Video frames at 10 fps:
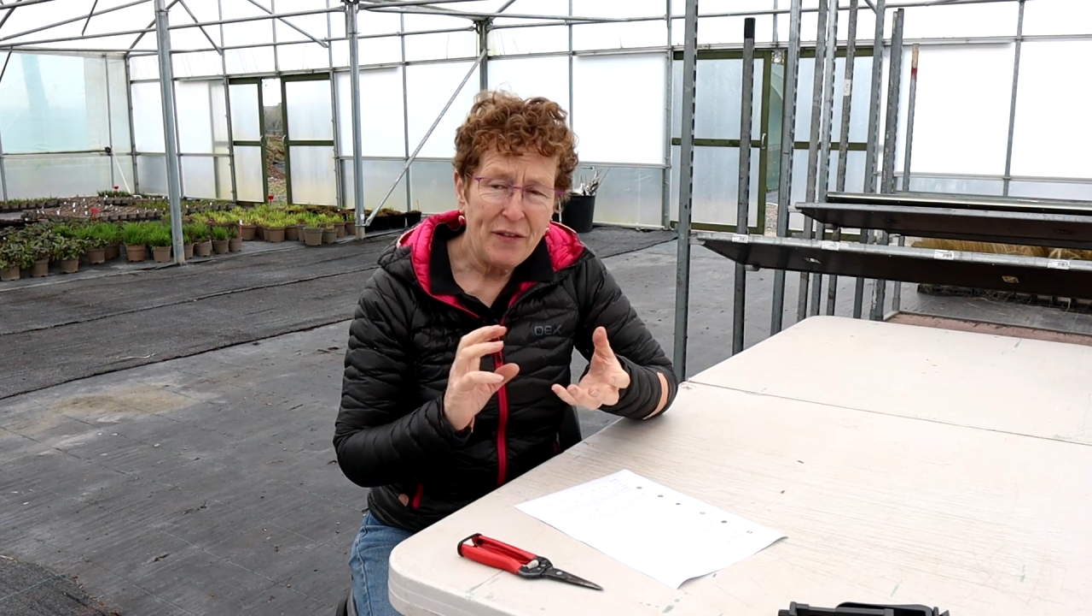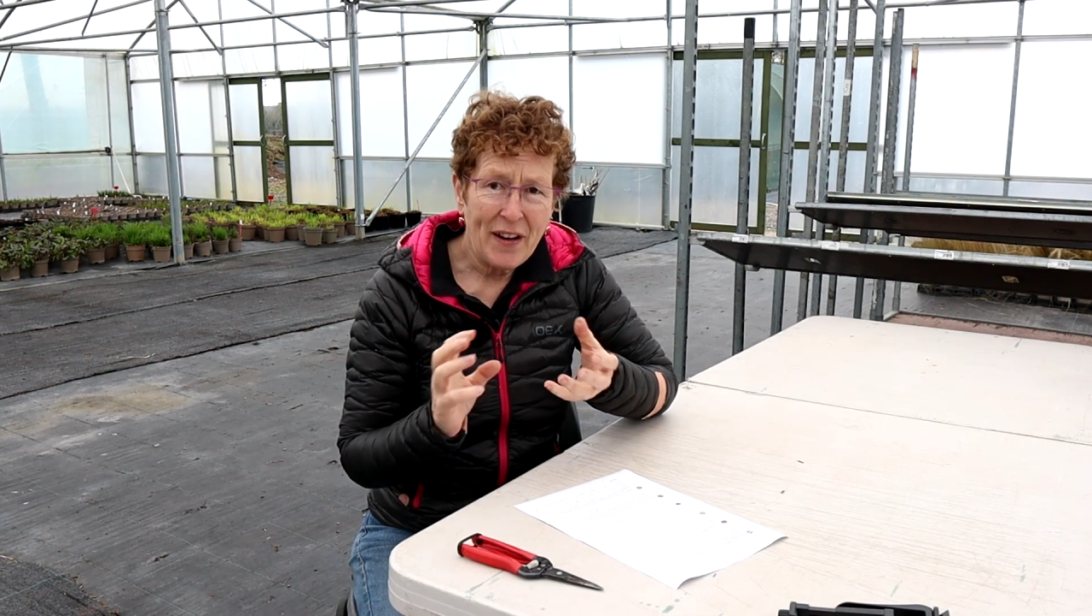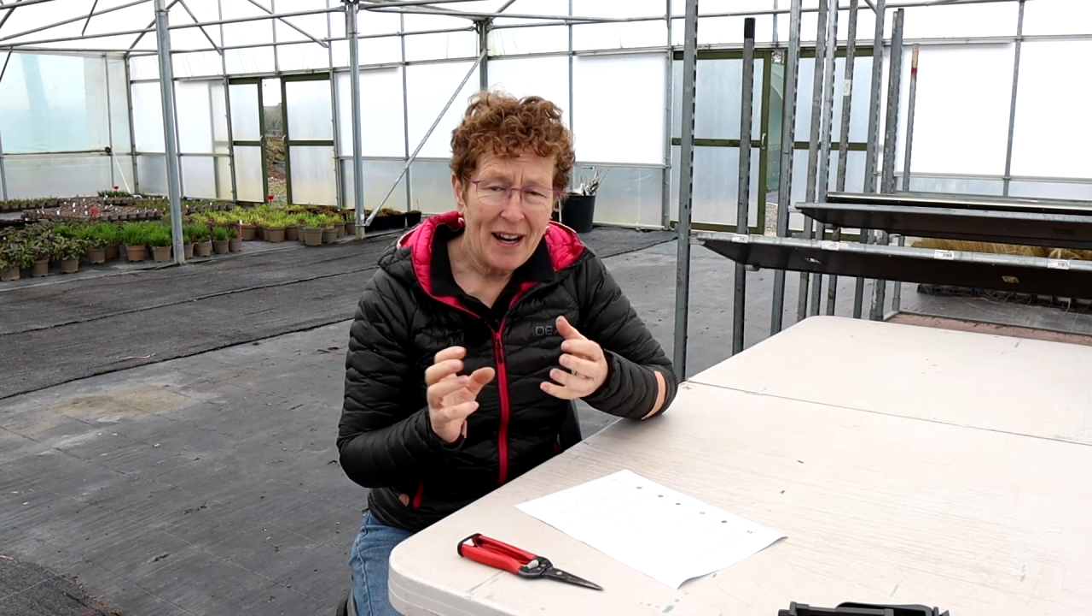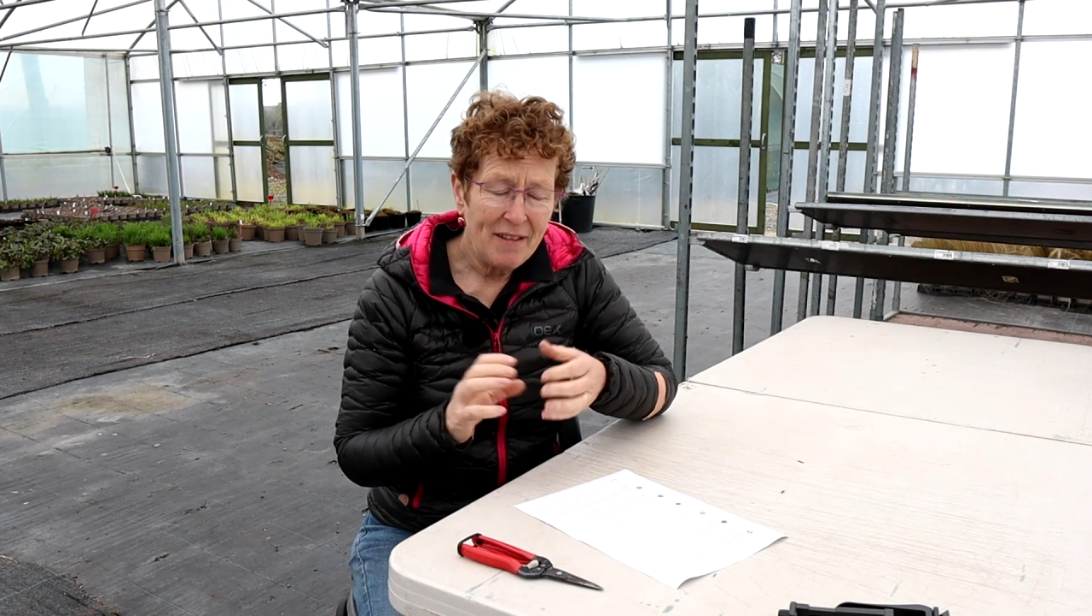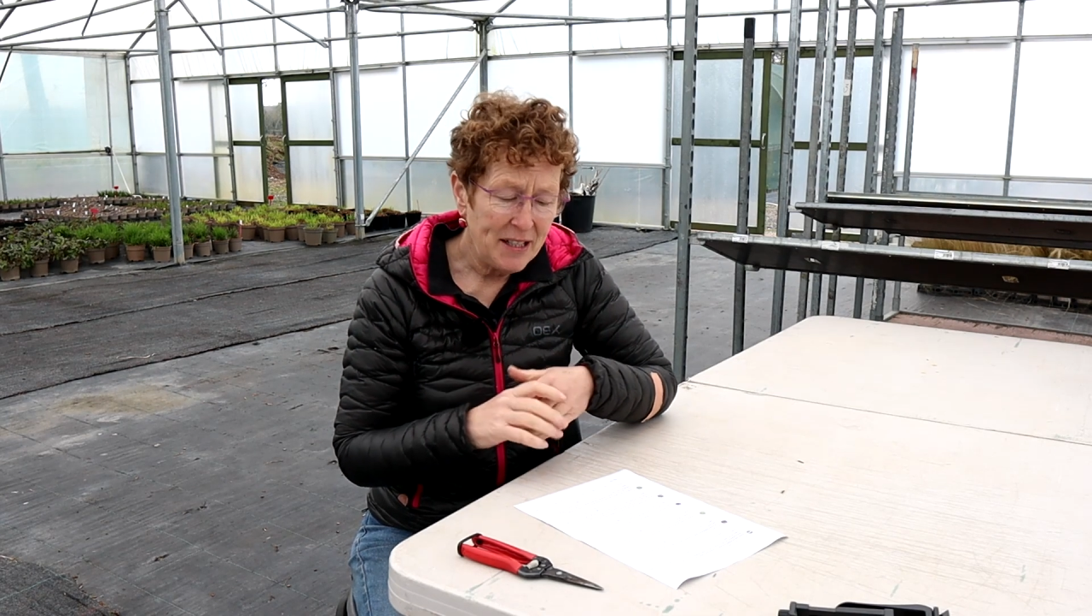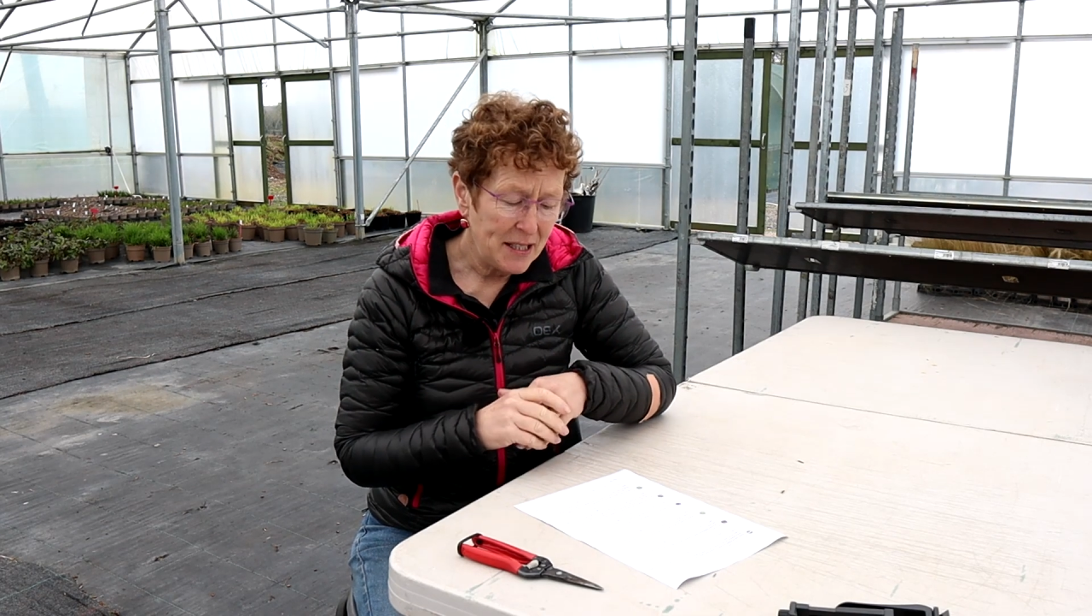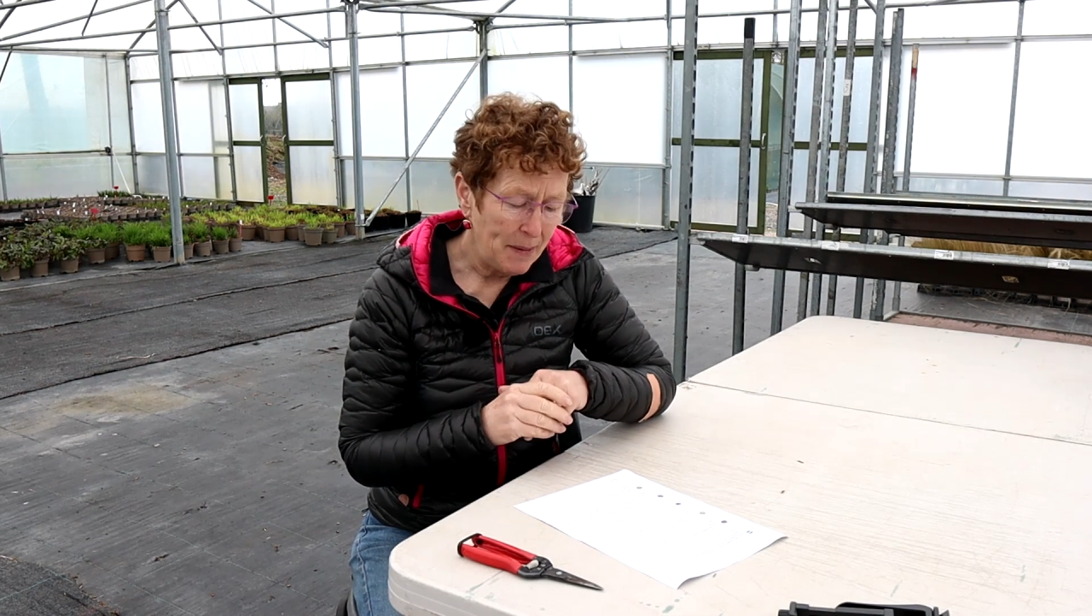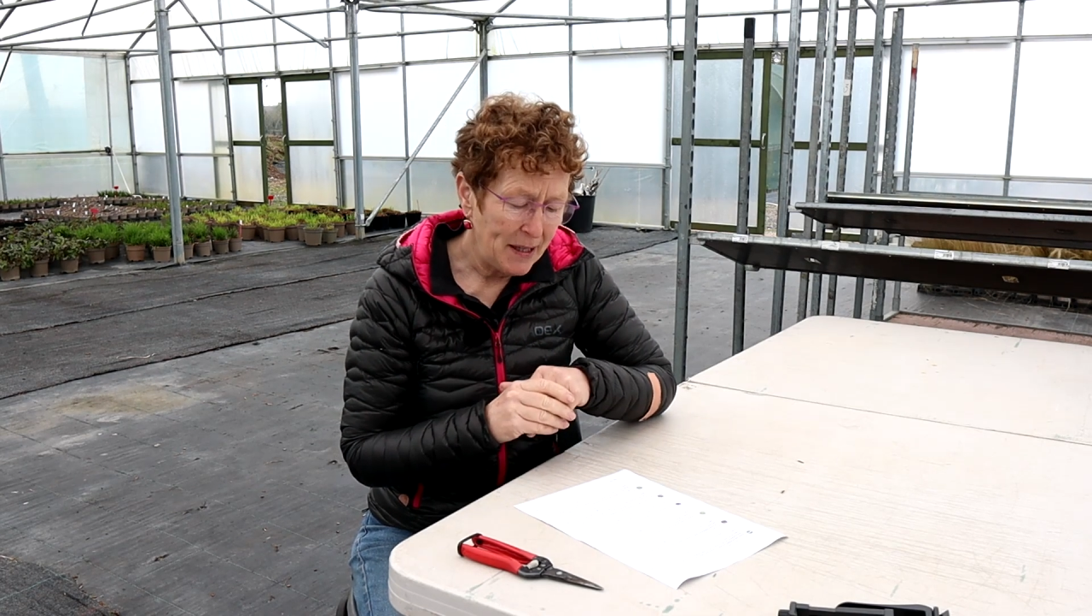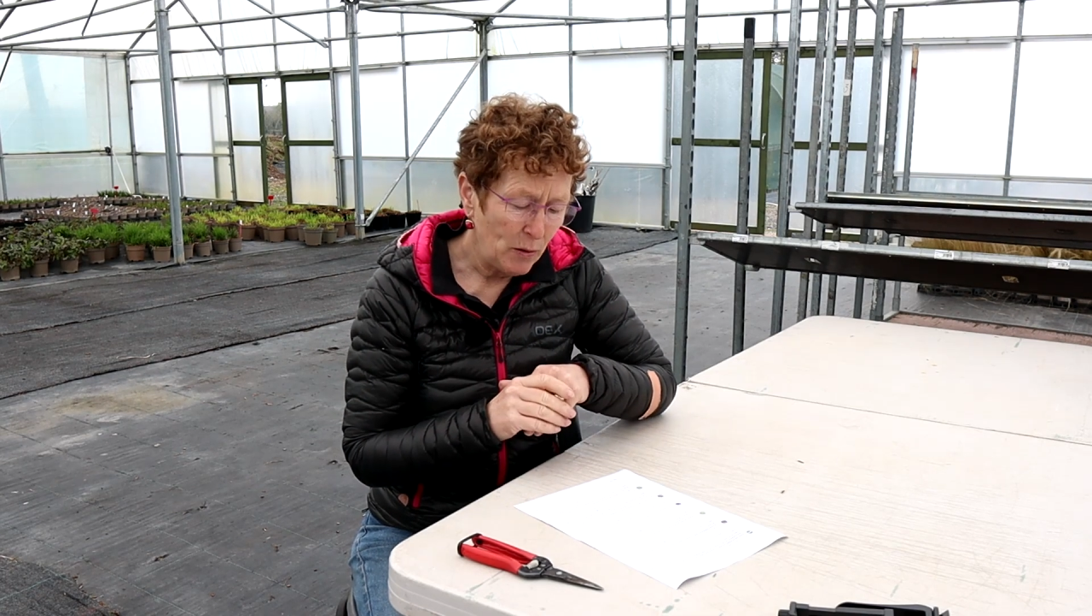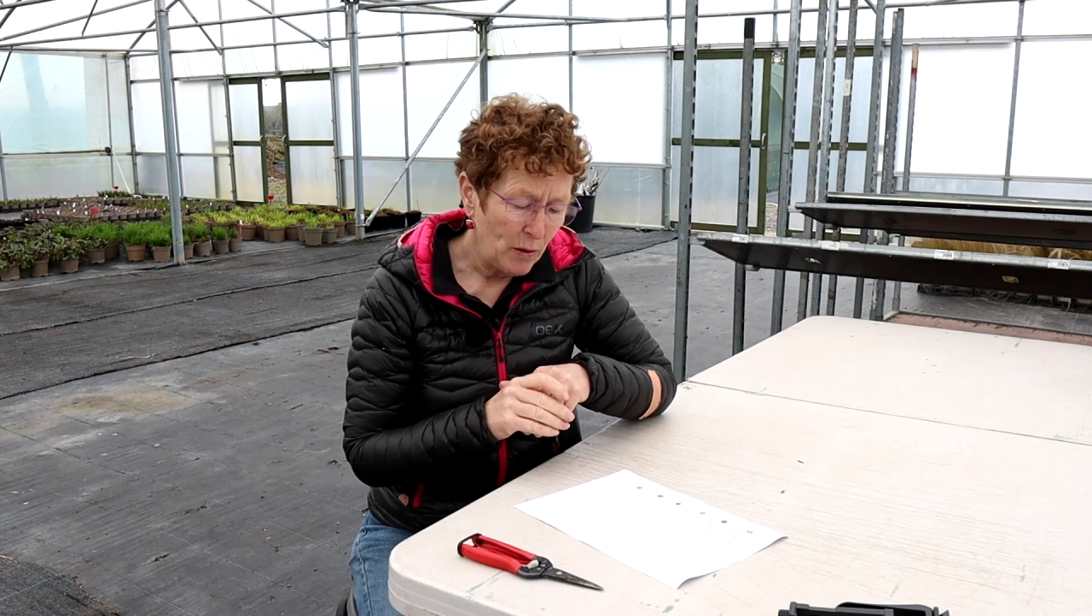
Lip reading: varies depending